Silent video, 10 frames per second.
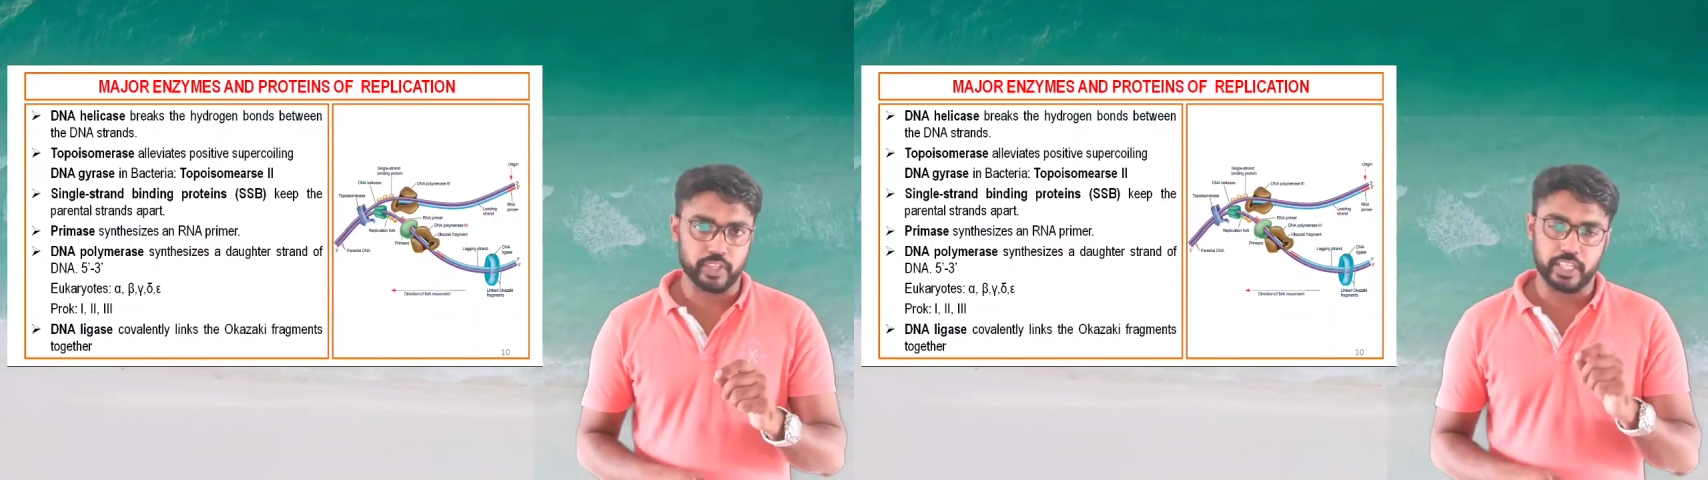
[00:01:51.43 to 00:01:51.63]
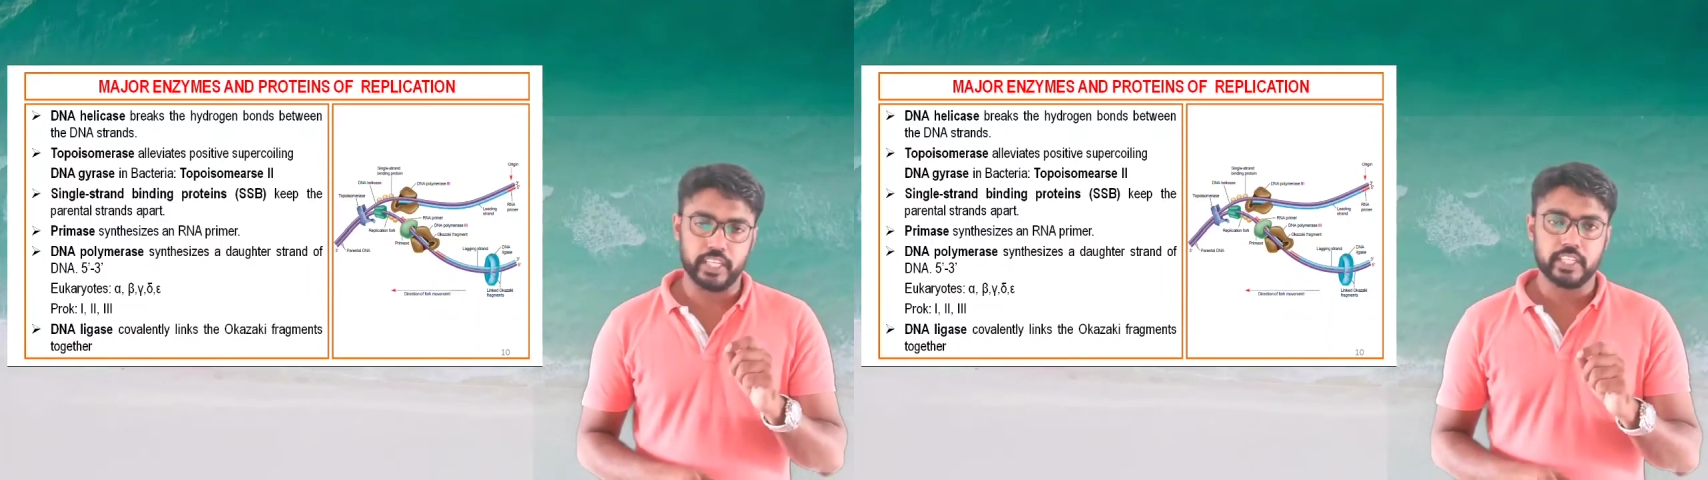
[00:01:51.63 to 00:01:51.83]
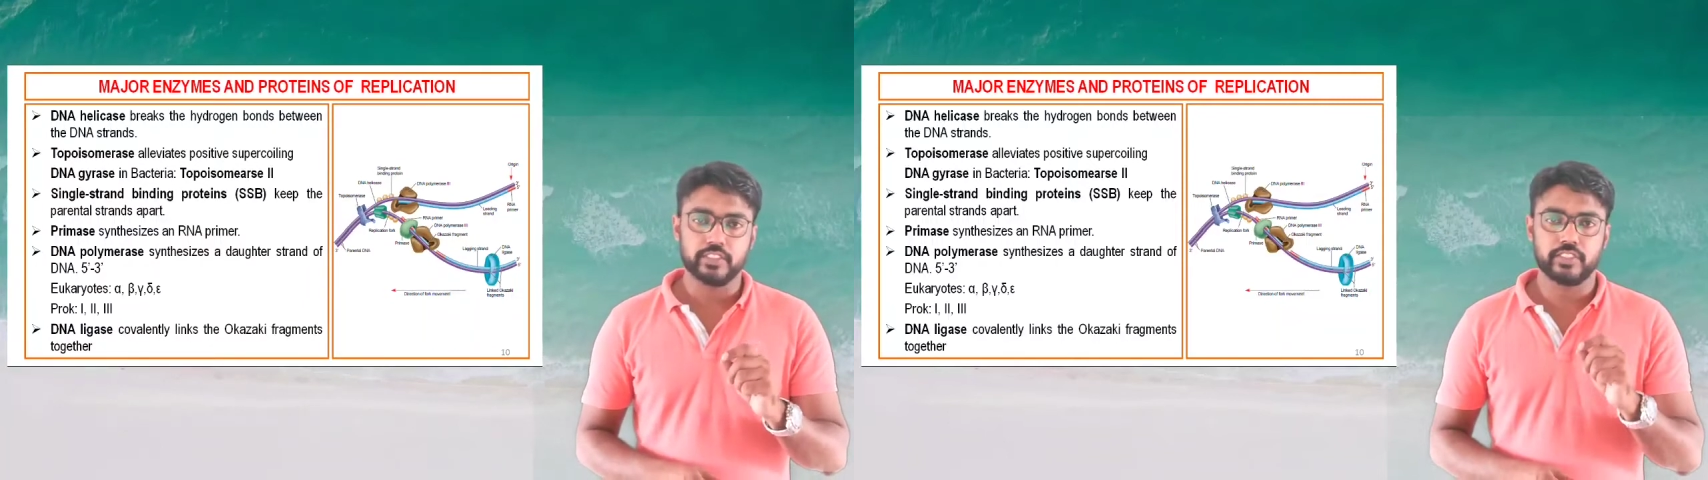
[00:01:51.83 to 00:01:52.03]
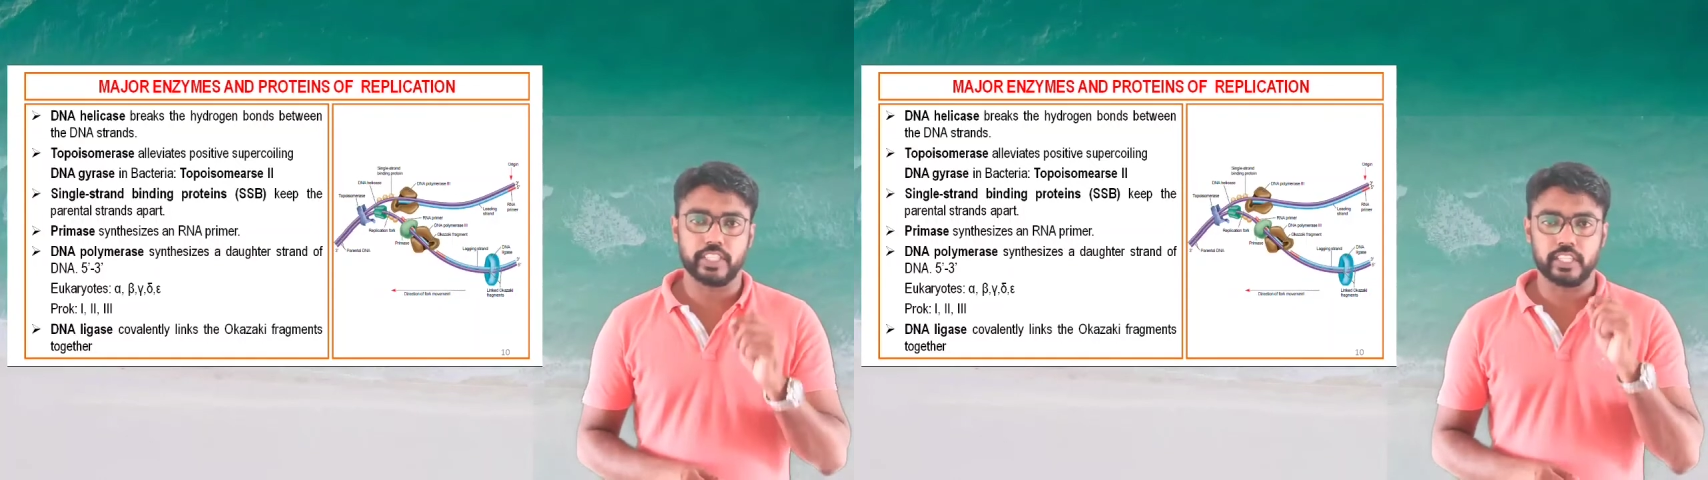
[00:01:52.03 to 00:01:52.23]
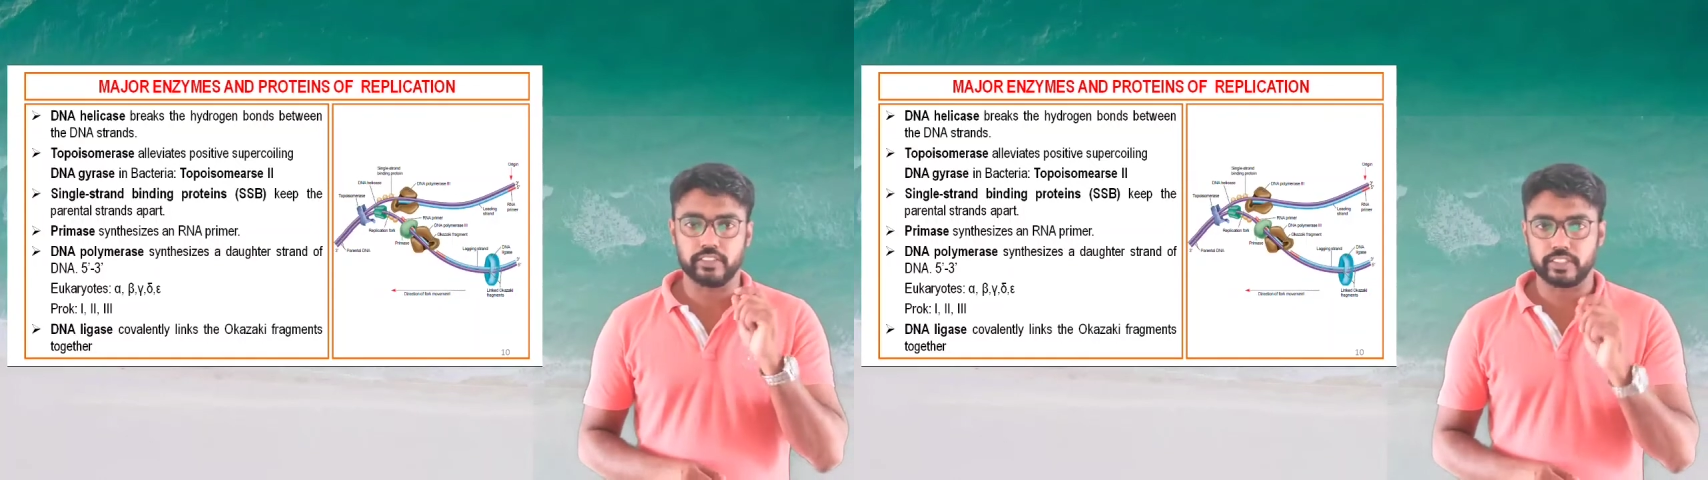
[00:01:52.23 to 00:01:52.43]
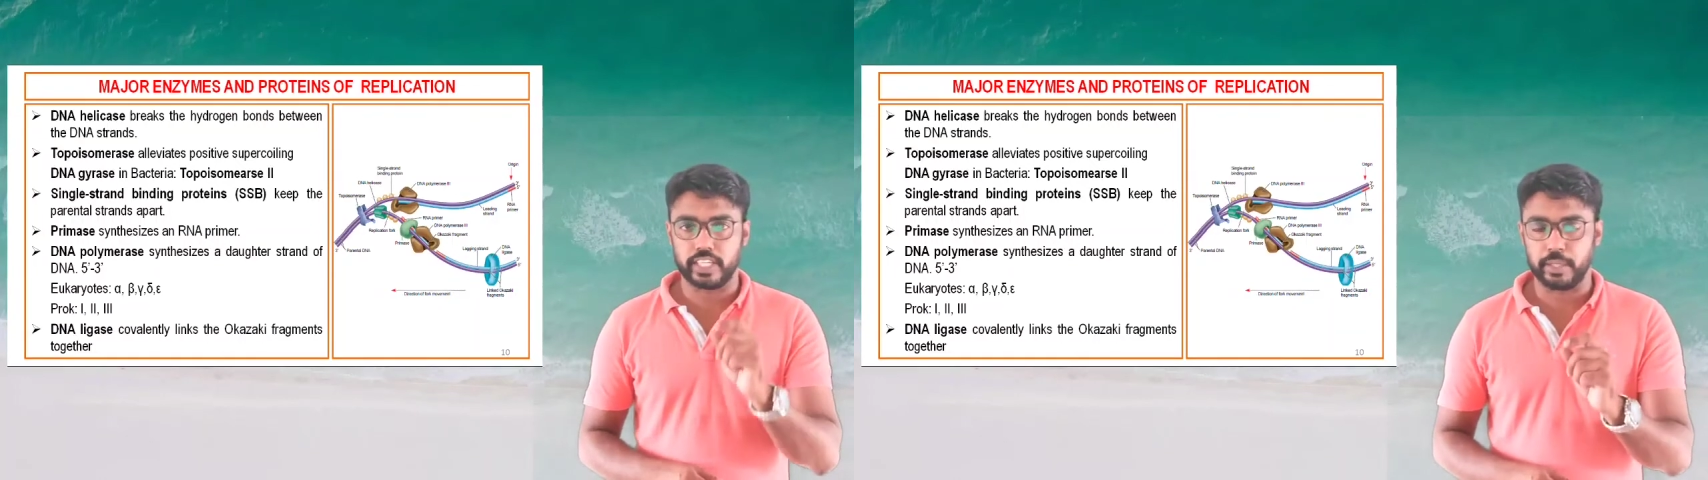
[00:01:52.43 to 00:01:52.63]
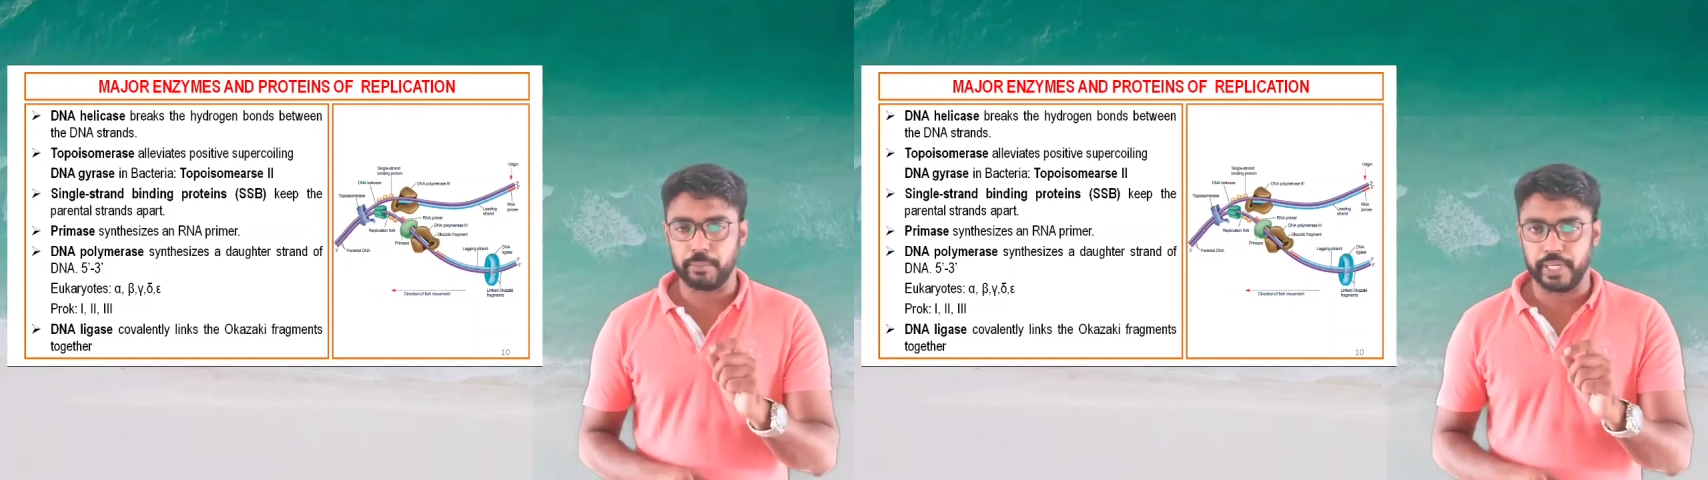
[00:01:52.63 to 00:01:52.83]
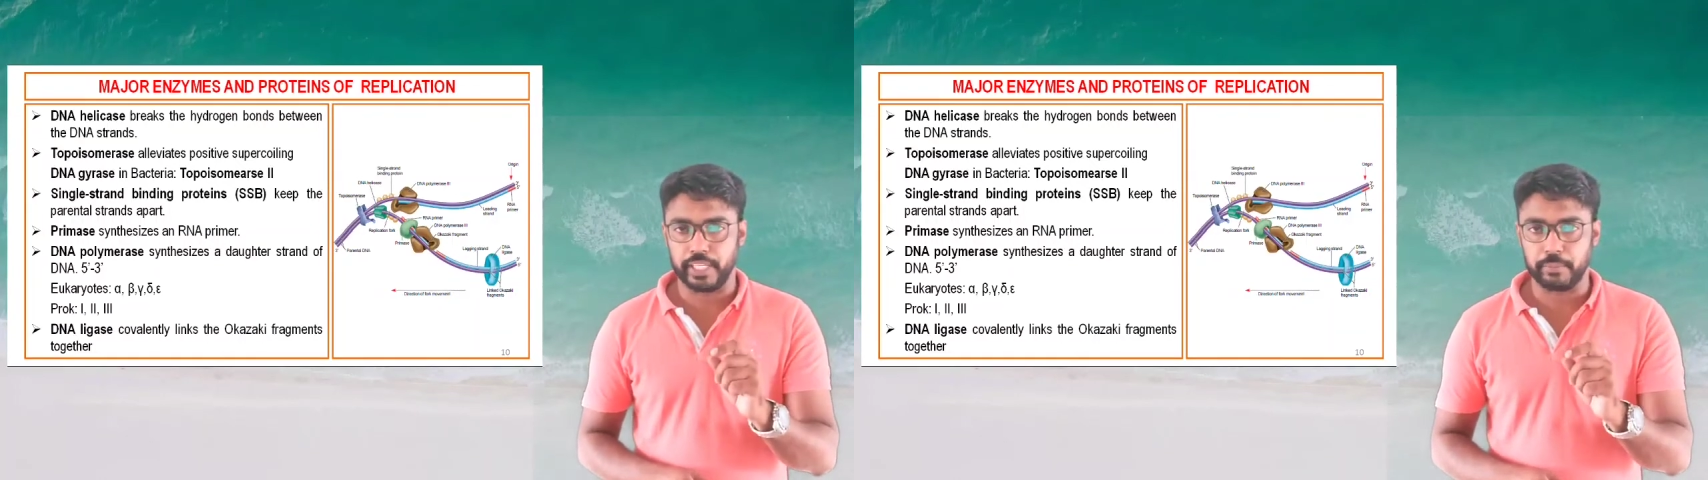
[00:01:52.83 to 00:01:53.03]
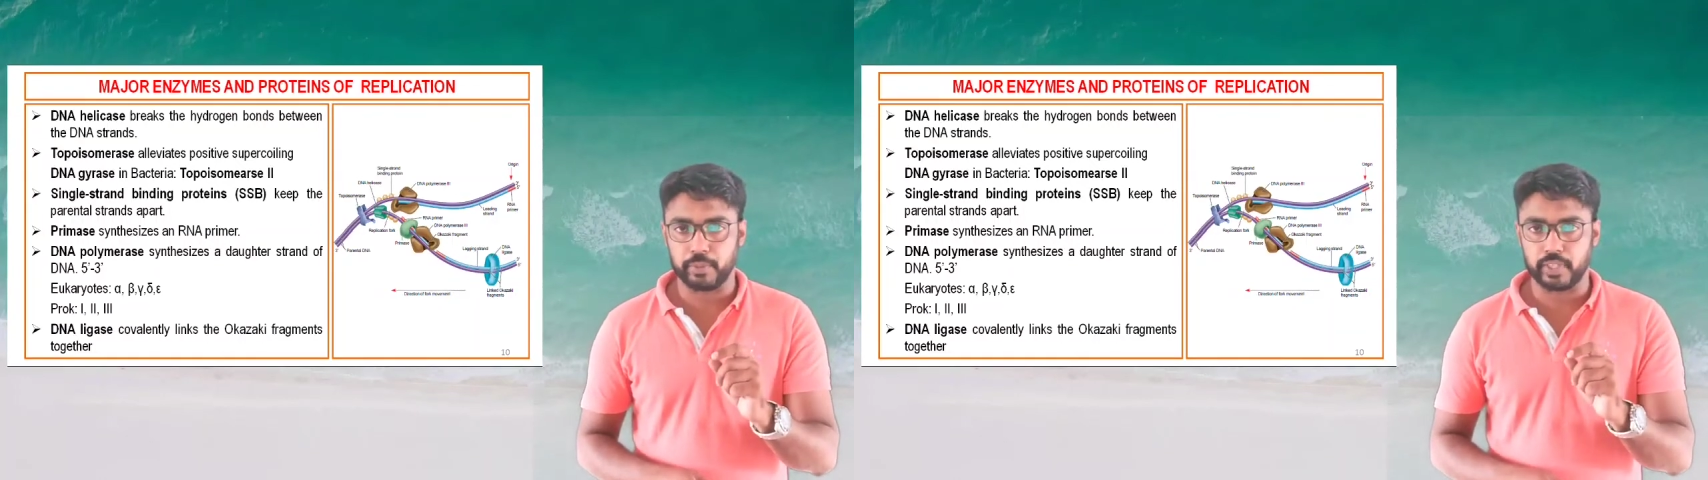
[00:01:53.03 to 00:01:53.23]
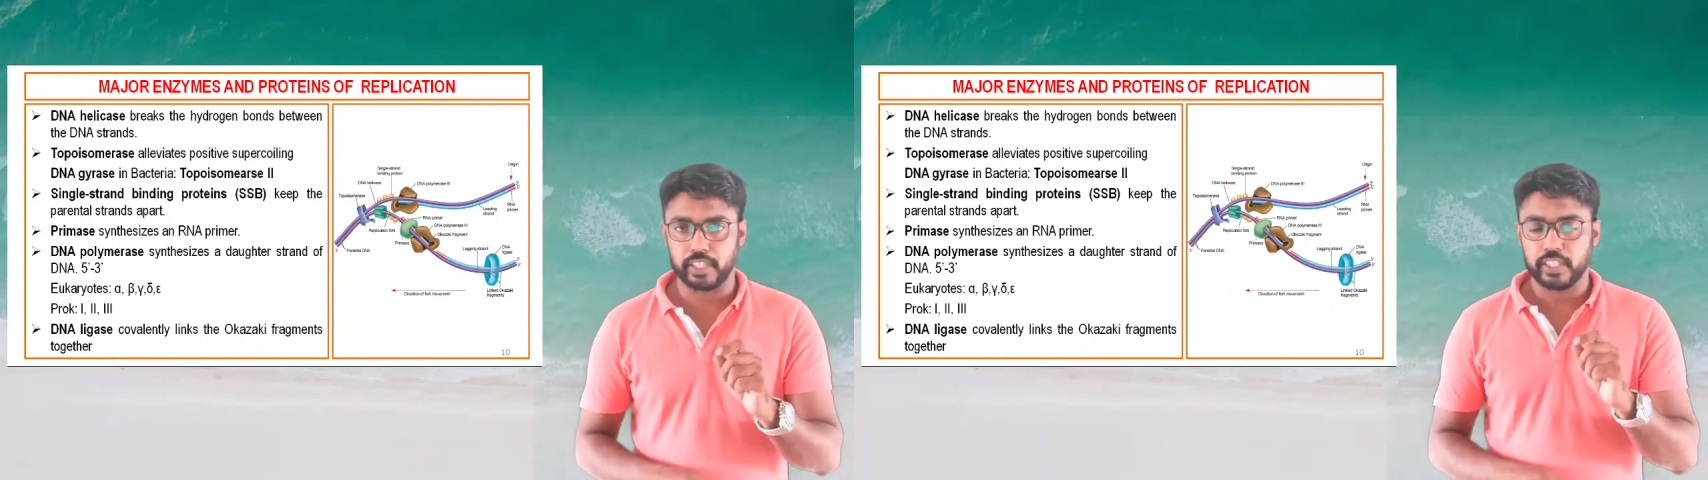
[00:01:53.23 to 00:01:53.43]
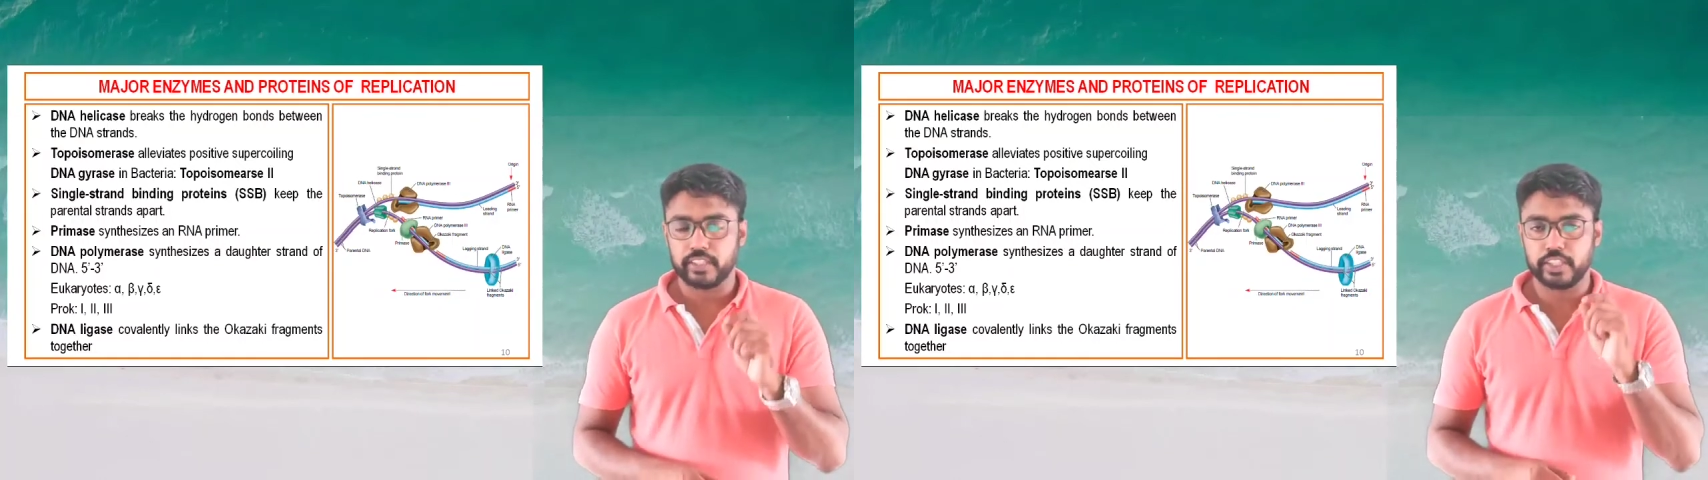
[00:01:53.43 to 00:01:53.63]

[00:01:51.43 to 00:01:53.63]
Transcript: Okay, single strand binding protein.